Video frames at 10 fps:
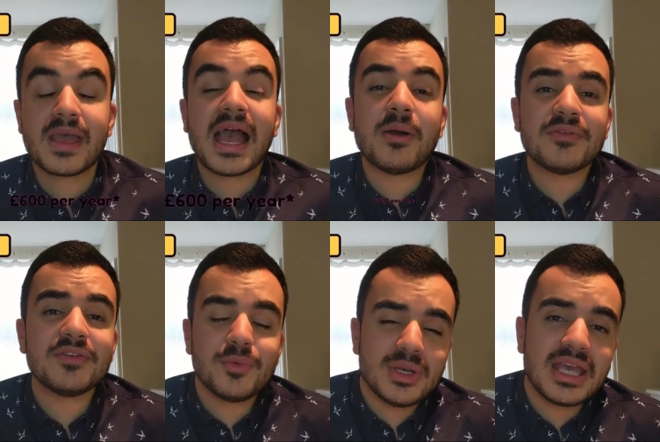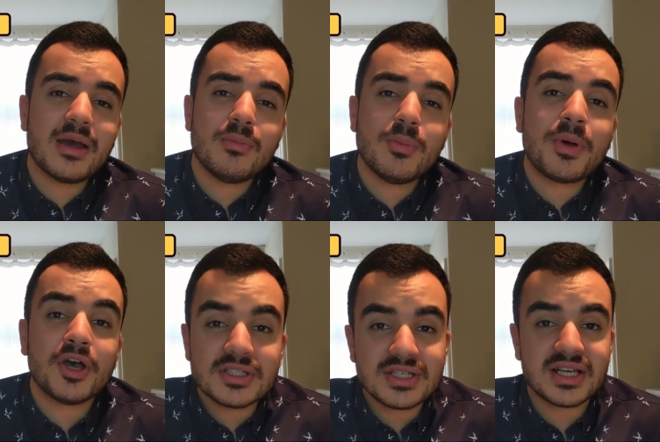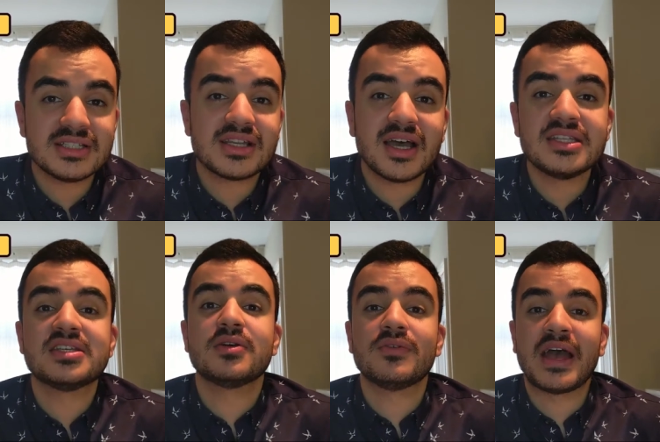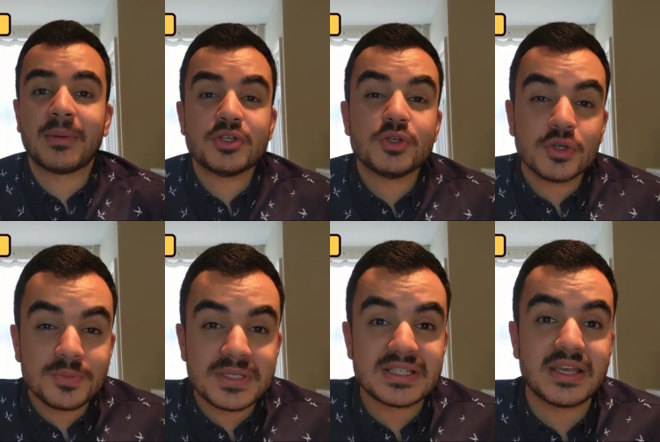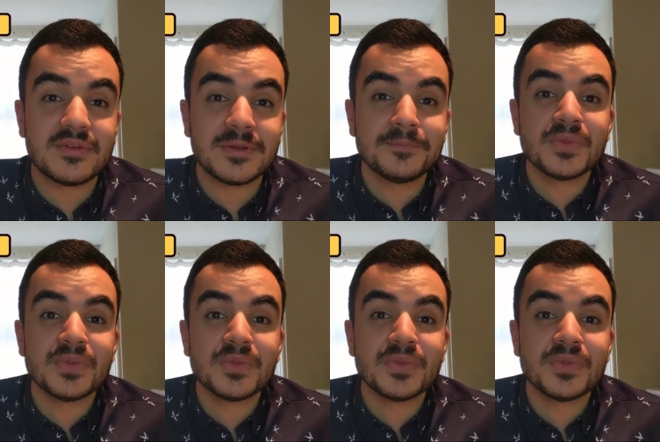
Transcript: However, if you want to get a more personalized idea of how much you could be saving,